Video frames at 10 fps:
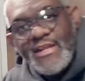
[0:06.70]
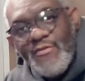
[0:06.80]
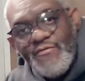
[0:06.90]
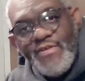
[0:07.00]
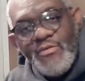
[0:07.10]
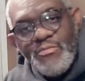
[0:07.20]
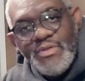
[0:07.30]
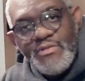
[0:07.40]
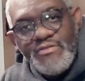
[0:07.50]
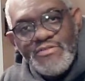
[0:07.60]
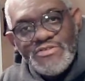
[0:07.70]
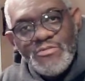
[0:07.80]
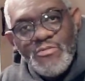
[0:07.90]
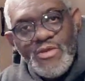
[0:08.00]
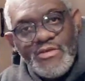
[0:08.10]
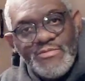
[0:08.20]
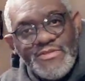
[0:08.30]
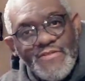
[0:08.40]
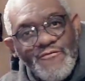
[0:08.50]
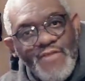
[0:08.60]
Hello fellow builders and welcome to
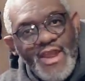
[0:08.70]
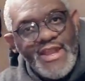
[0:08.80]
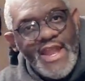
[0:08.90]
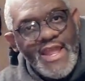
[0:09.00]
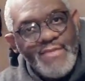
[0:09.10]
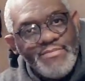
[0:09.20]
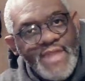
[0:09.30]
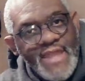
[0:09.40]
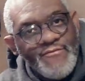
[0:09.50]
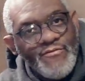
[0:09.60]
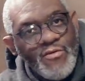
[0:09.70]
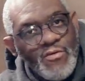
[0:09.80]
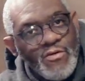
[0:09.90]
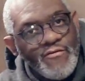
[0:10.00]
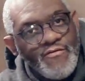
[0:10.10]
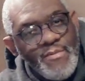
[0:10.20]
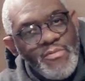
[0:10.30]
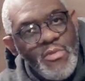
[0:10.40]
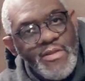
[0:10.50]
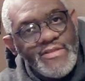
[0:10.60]
the Friday update for
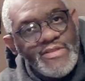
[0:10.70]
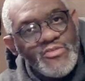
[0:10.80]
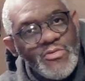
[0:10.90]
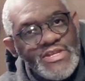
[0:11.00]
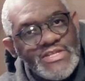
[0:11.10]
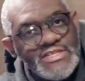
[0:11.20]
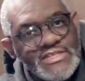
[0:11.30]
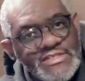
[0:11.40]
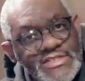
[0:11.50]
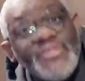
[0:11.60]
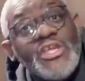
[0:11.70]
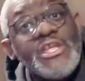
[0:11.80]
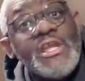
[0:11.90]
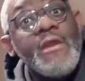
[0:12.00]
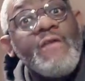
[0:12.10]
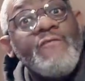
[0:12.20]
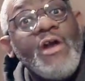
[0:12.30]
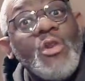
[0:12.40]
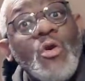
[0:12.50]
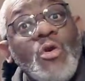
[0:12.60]
February the 26th in the year of our
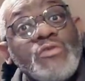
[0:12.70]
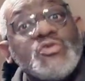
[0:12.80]
Lord